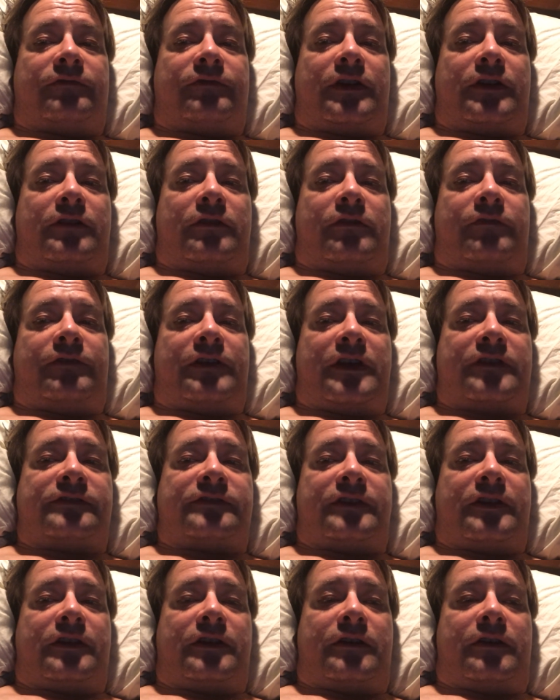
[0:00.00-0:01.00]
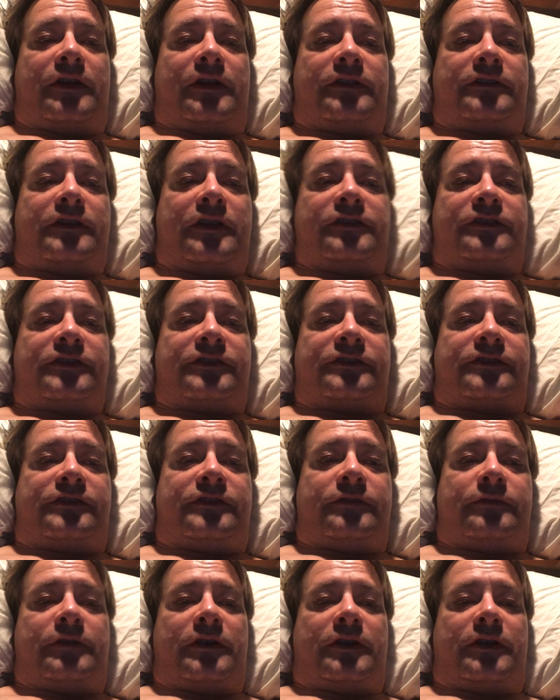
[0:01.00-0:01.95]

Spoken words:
If I know how fast they go, I just